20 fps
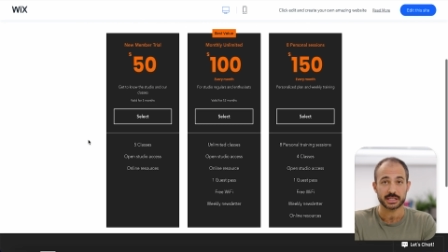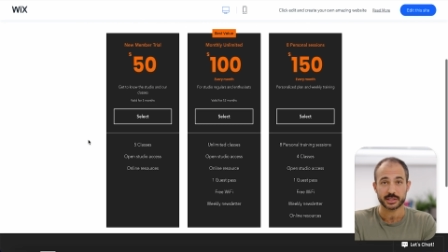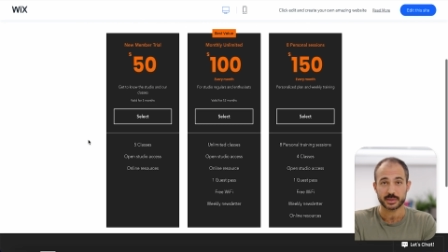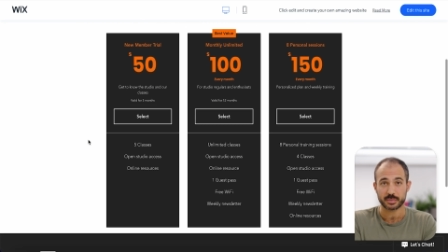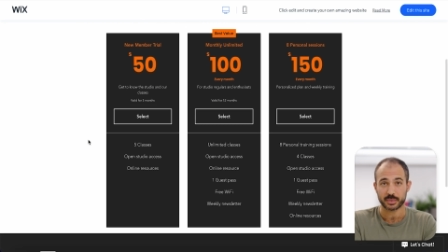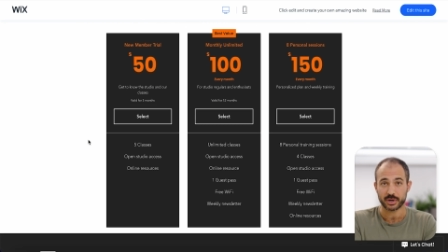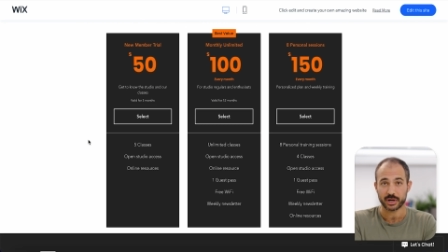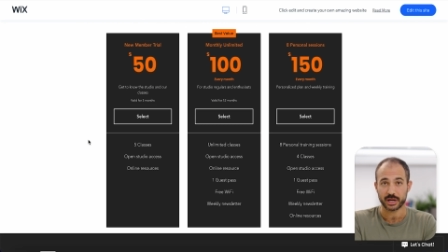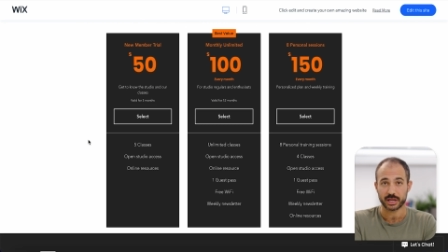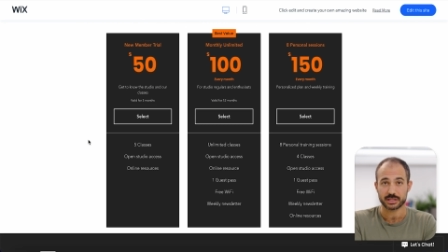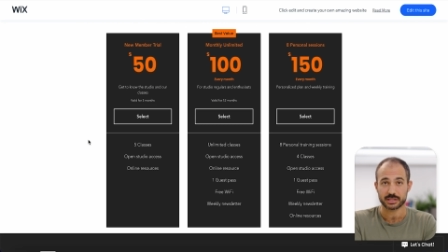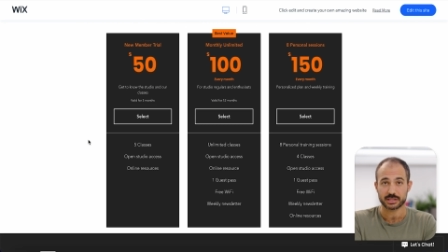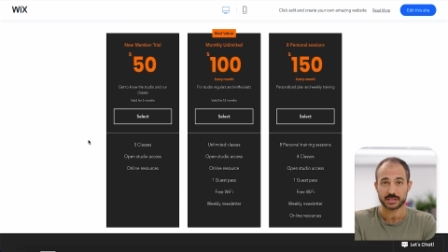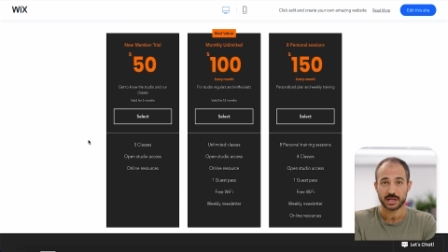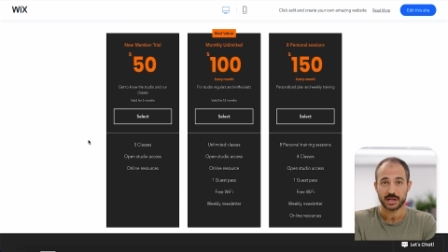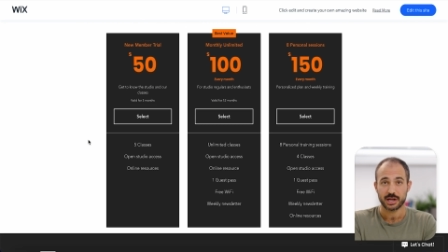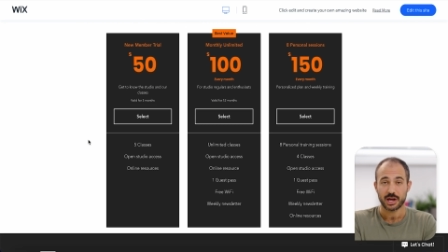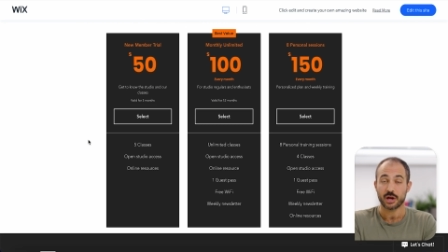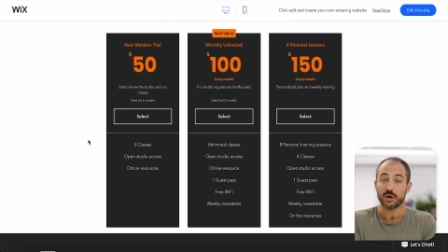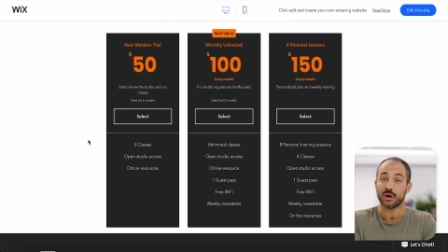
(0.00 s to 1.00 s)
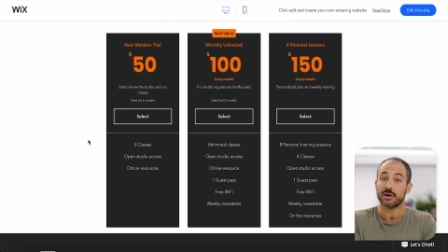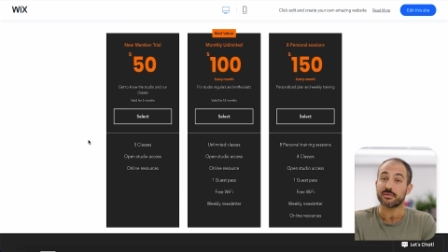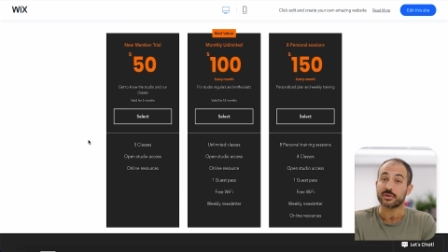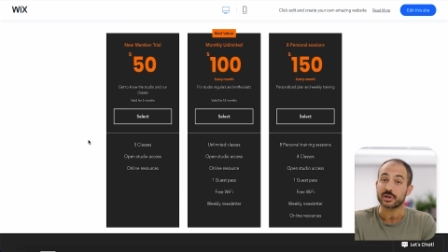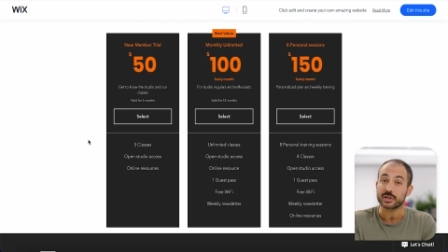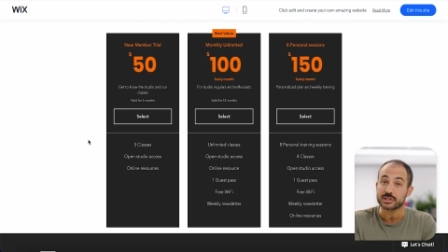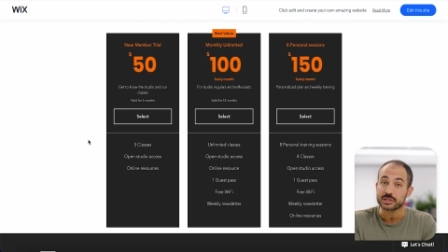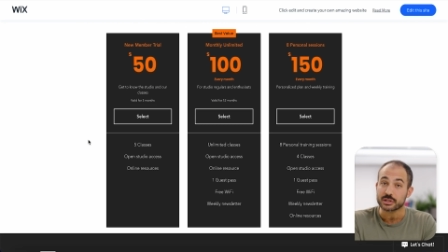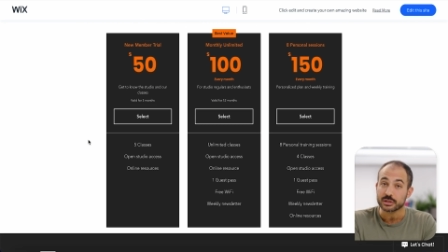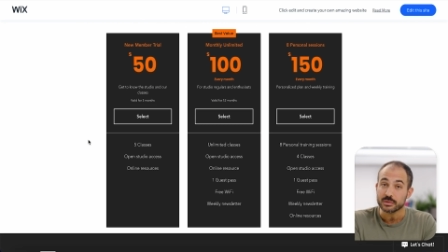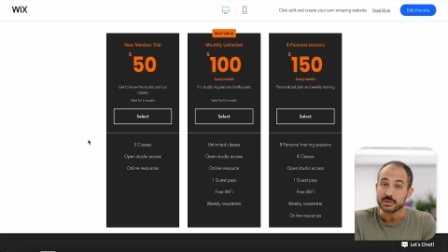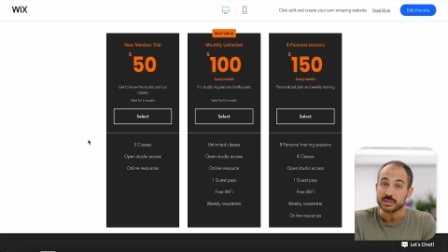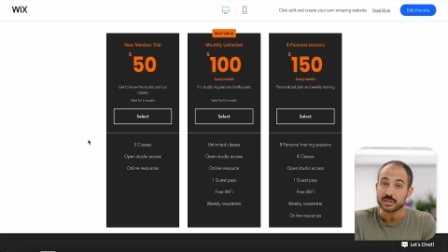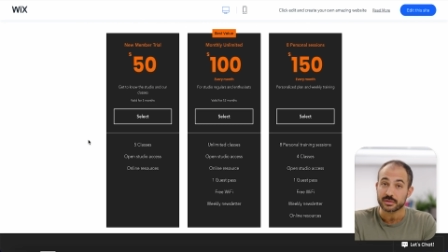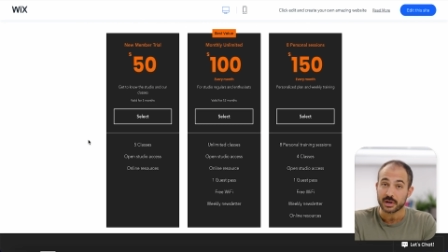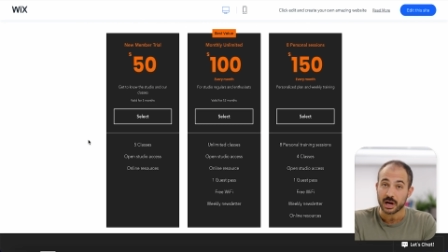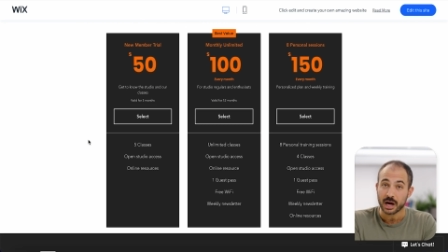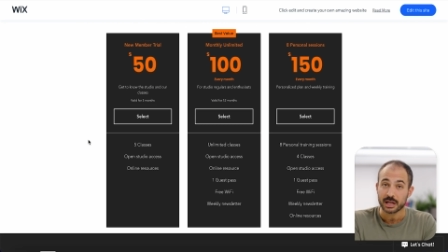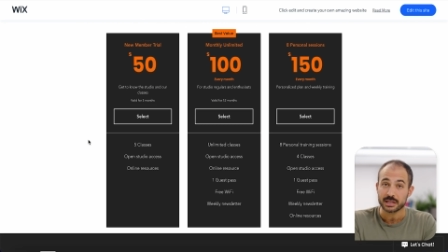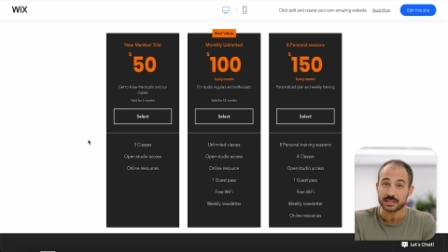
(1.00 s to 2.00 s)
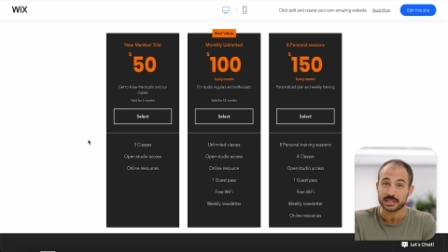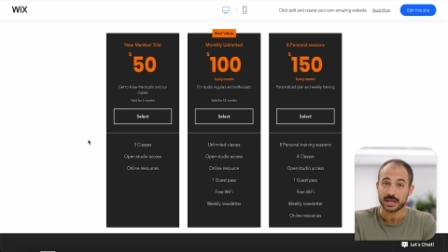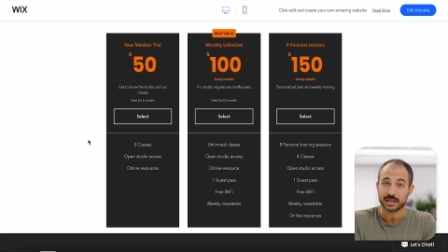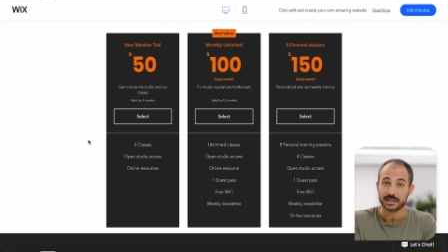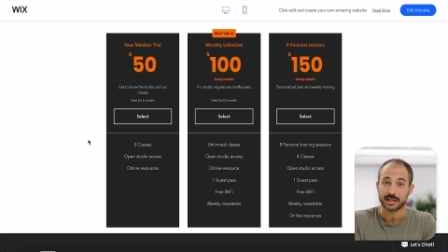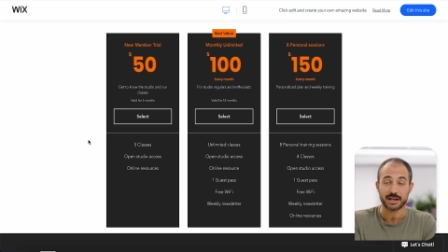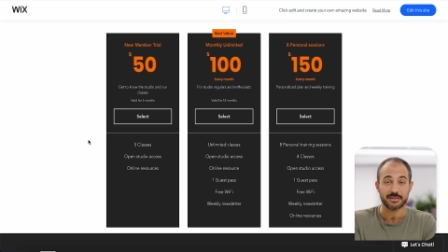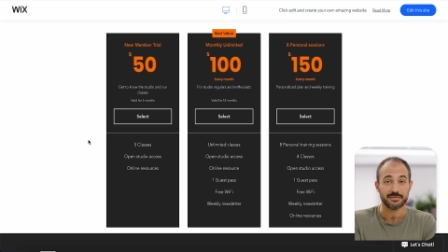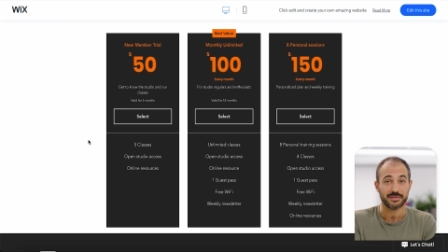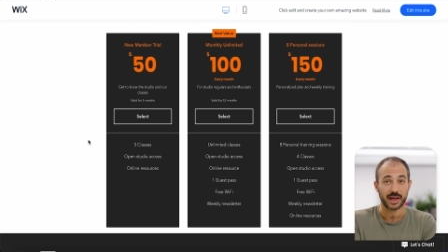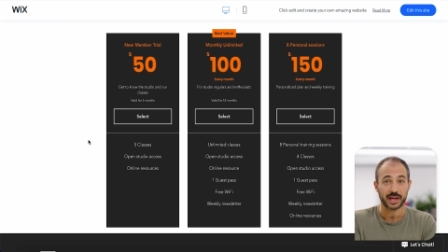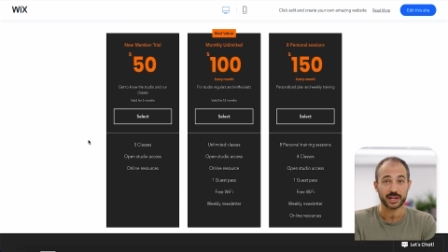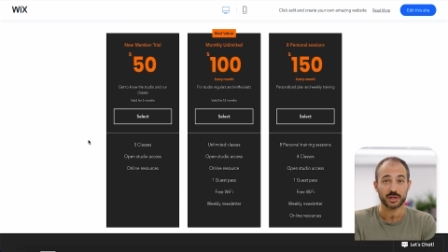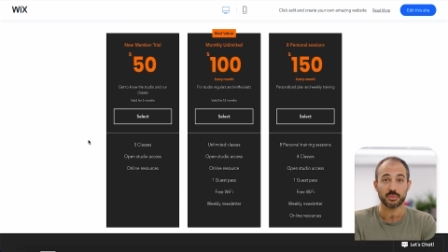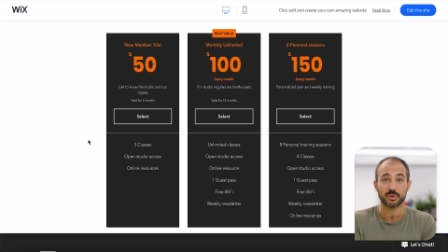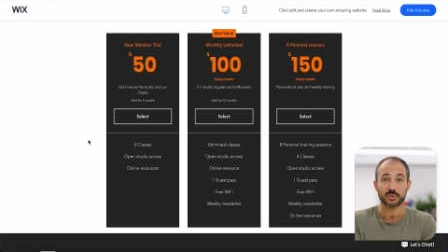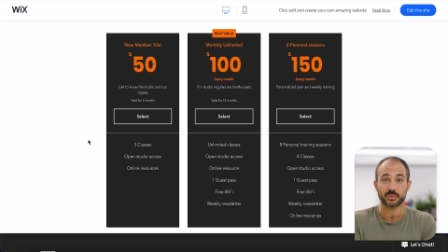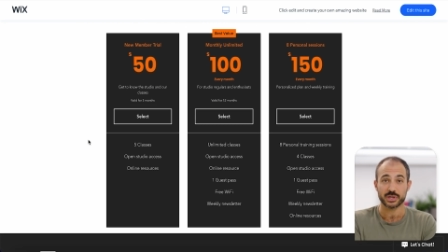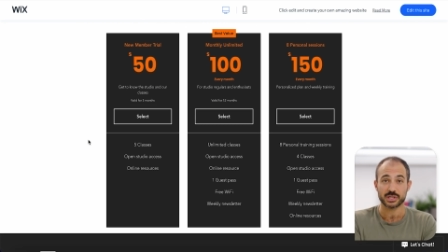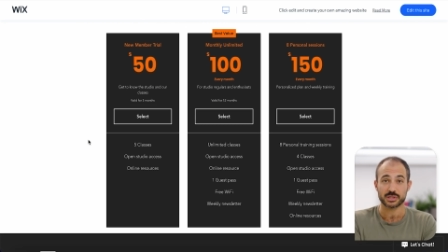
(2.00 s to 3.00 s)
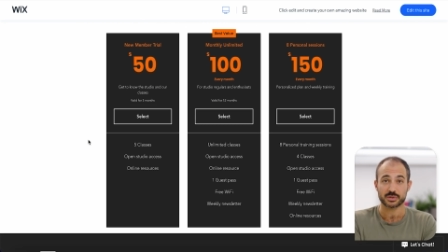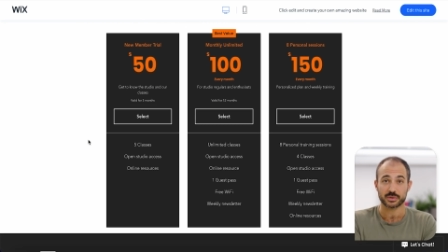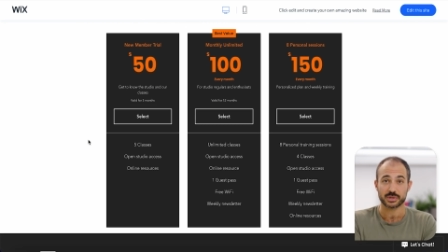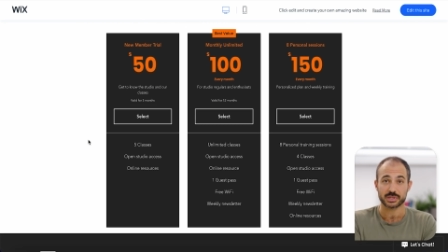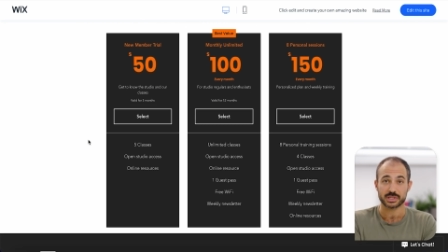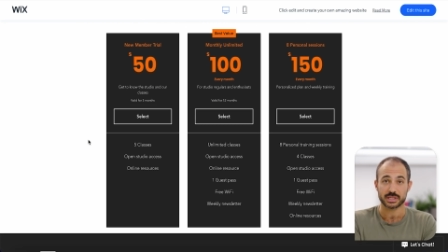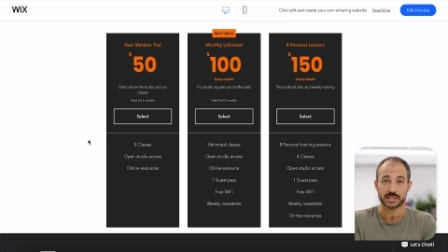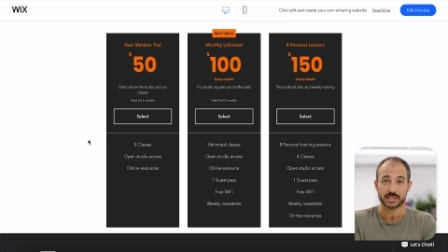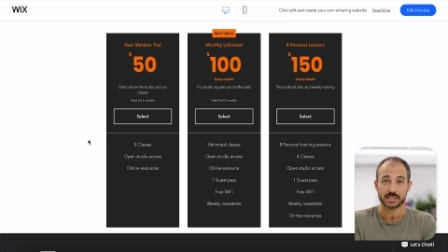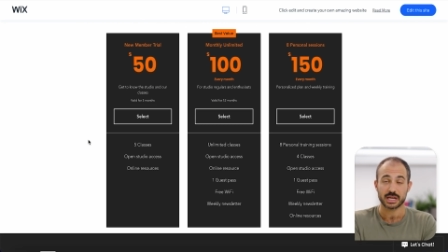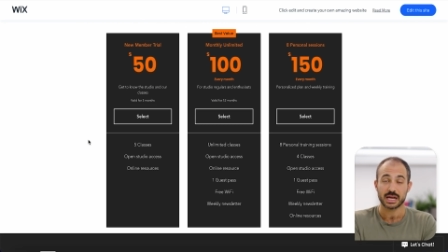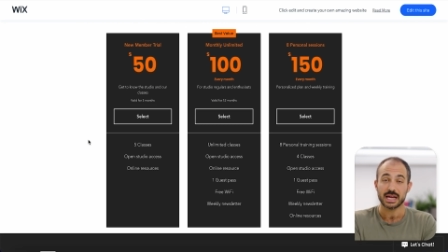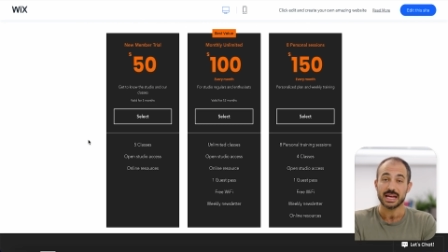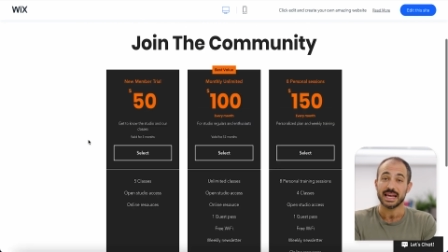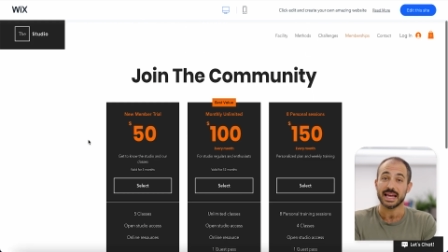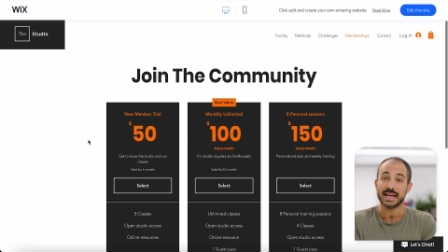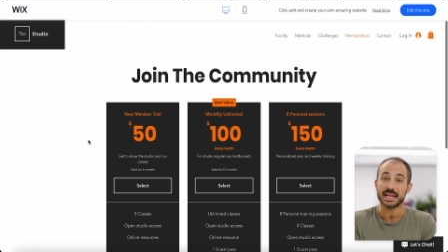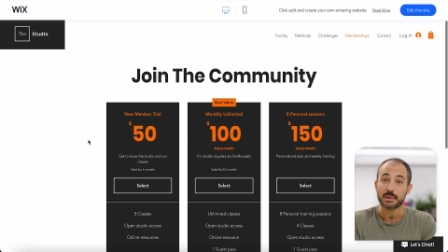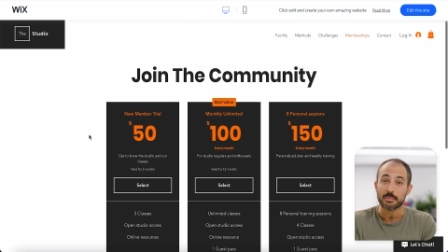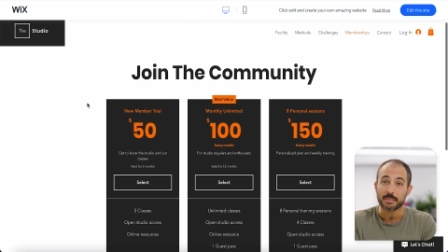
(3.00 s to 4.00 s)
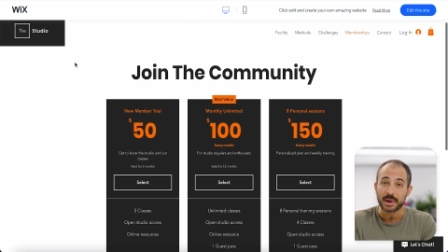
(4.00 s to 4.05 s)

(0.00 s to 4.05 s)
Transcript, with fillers: experience and offer exclusive content and valuable resources in a